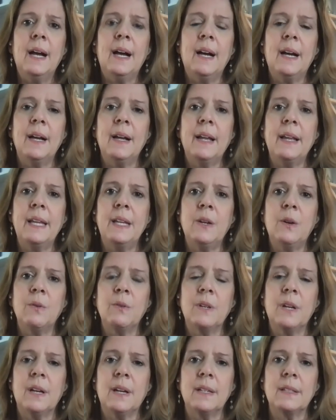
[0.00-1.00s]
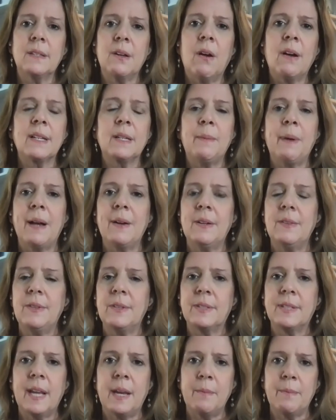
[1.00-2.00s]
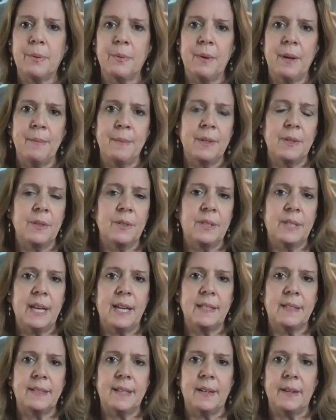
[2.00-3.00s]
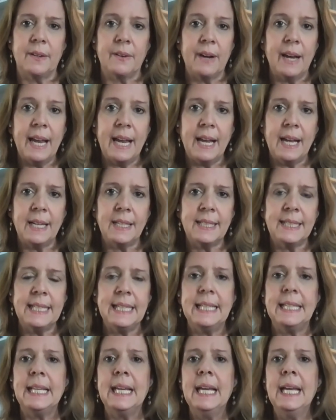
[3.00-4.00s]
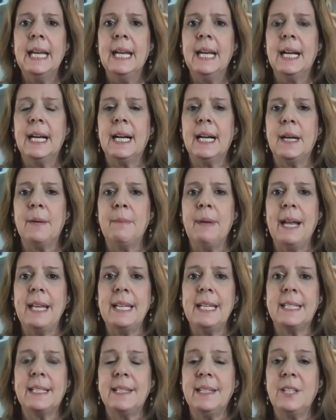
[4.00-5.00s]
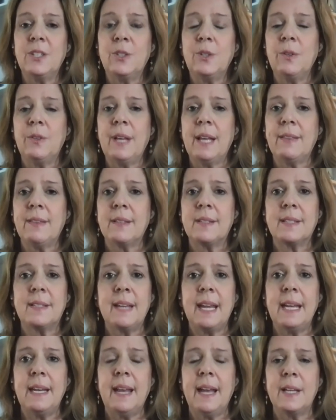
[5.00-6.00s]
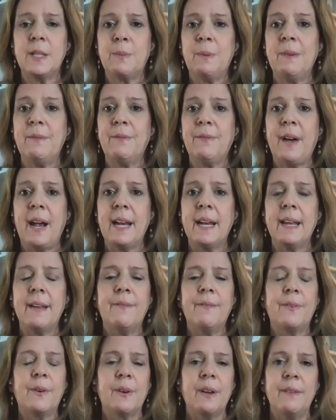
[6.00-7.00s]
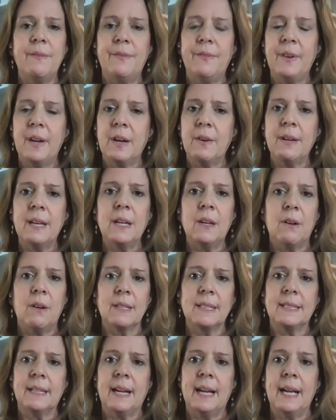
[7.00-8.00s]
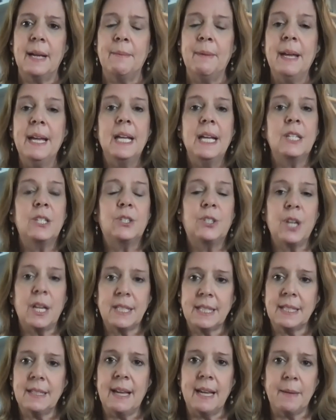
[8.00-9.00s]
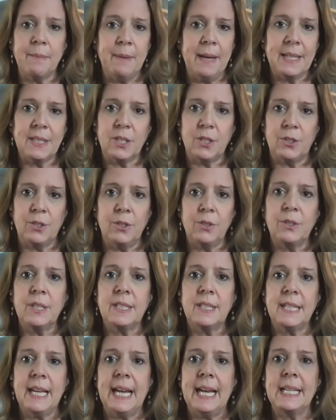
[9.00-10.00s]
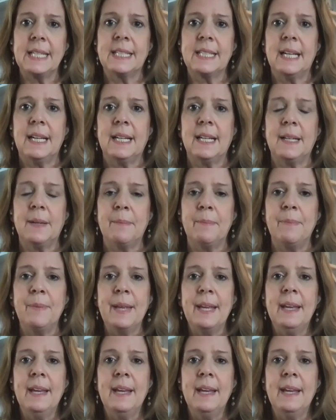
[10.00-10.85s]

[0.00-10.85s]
uh, you know, uh, talked about in the same parameters that Senator Ayotte did. Um, and it's an issue that the state has been fighting for a very long time just like Massachusetts has. Um,